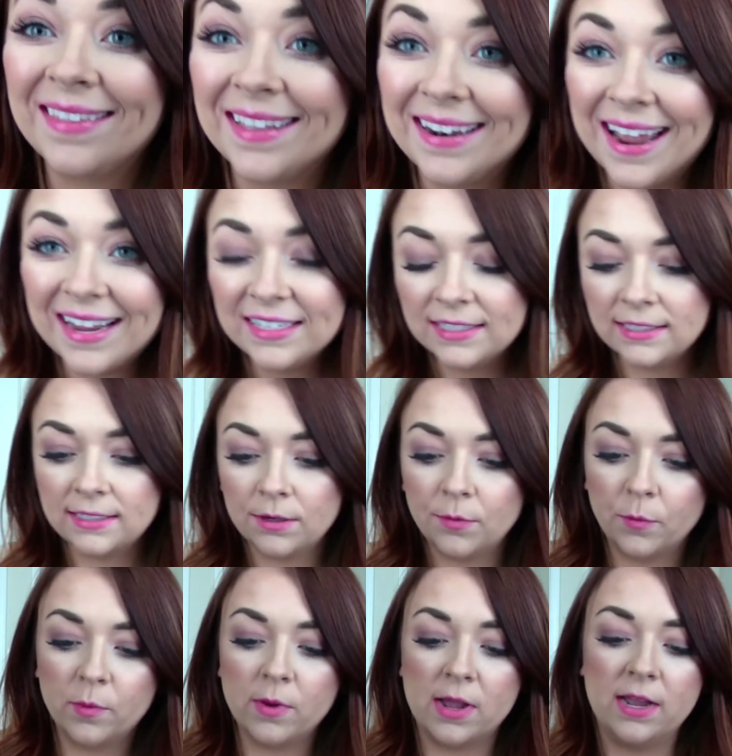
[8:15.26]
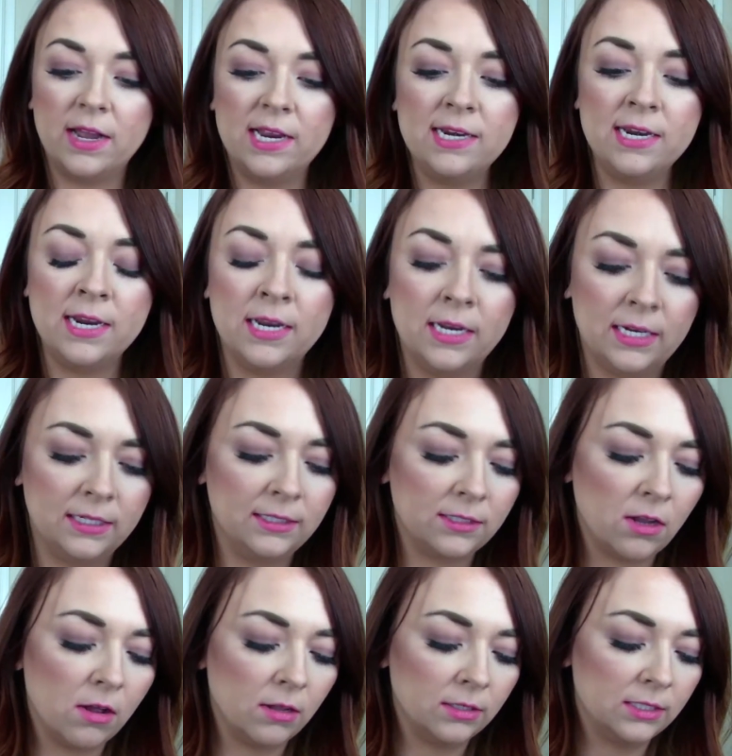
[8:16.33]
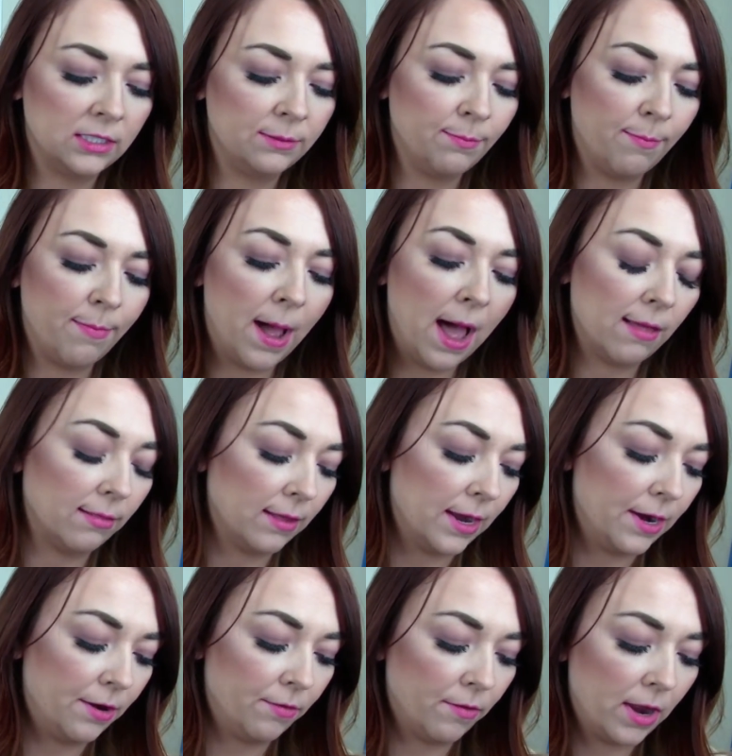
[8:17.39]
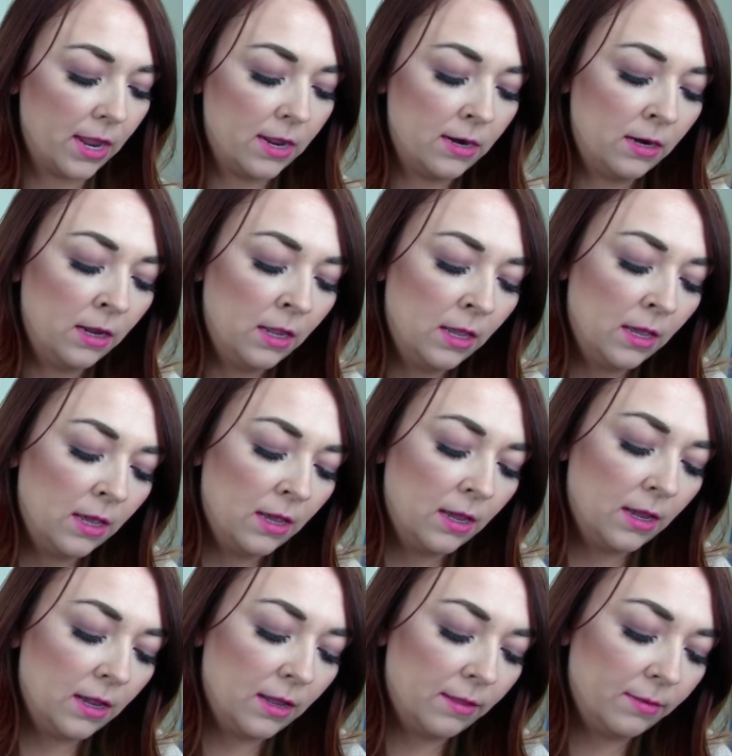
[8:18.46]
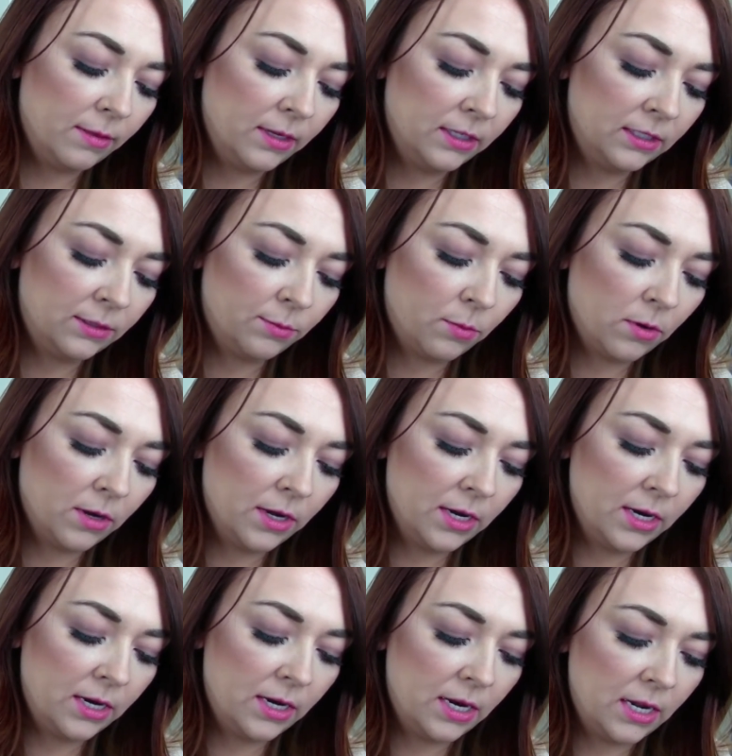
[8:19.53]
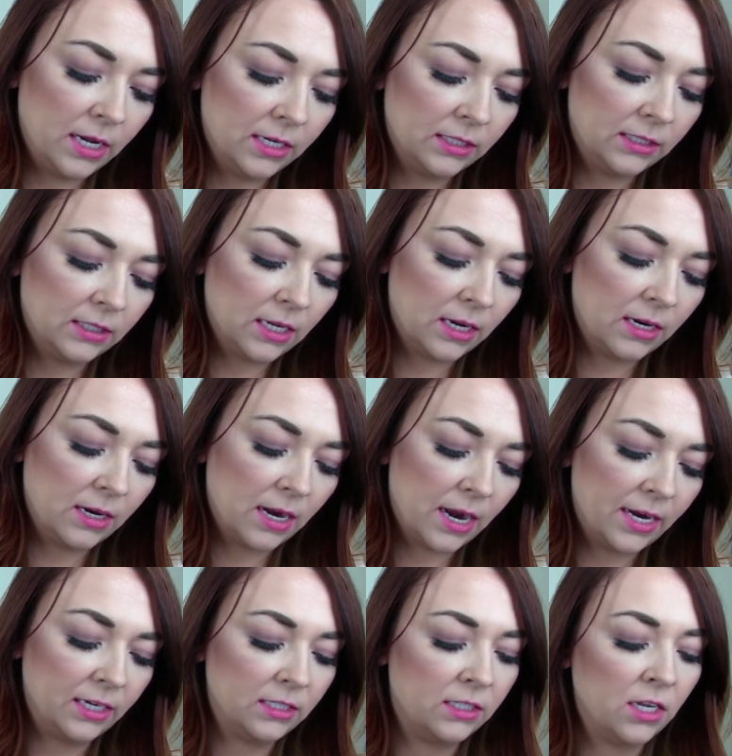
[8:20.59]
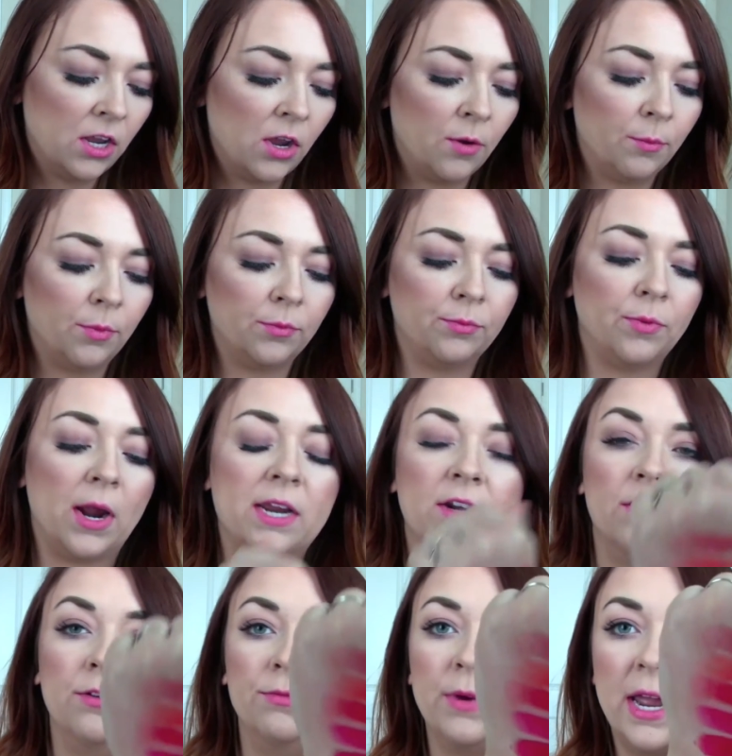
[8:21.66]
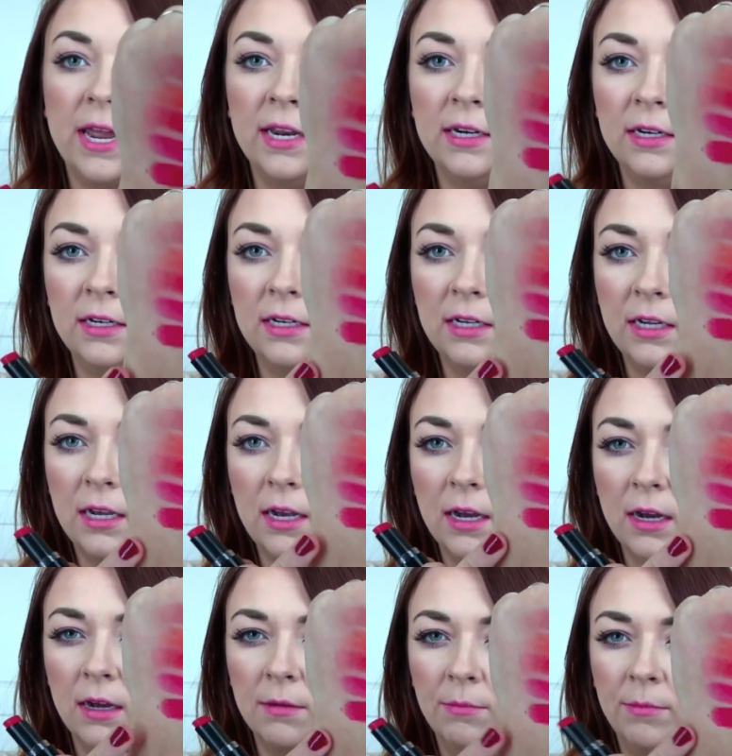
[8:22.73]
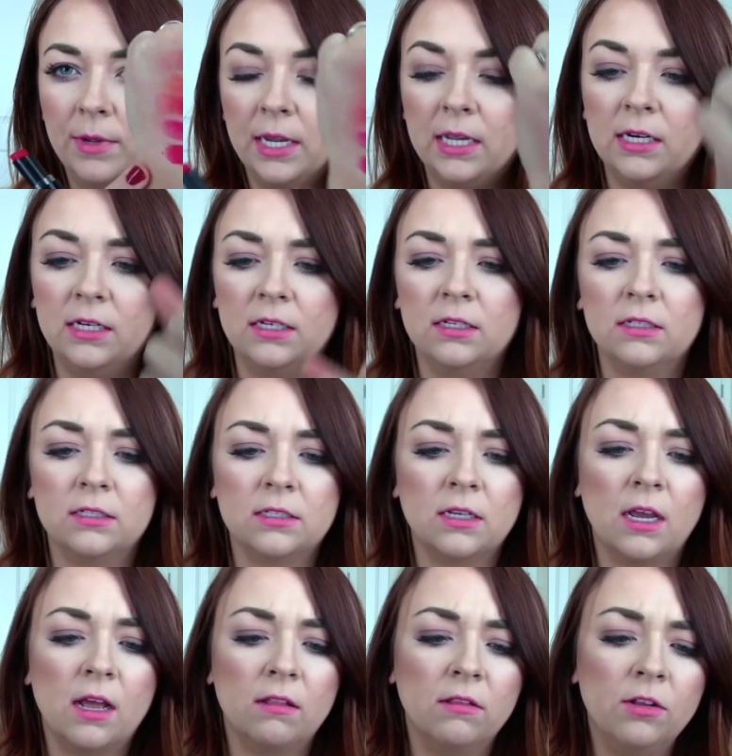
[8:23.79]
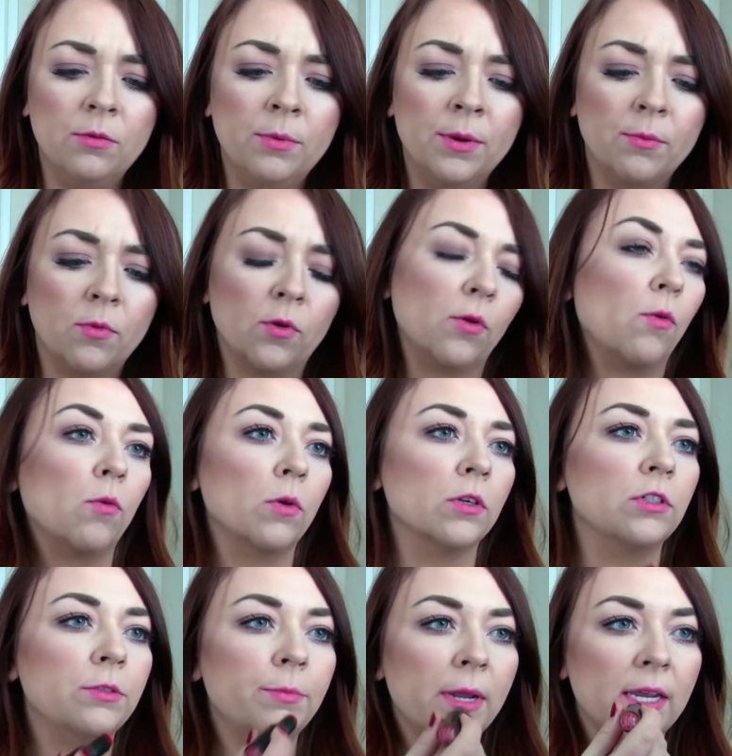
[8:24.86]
The next one is called Spotlight Red. And this one is a nice brighter red. Um, and it is a little bit more orange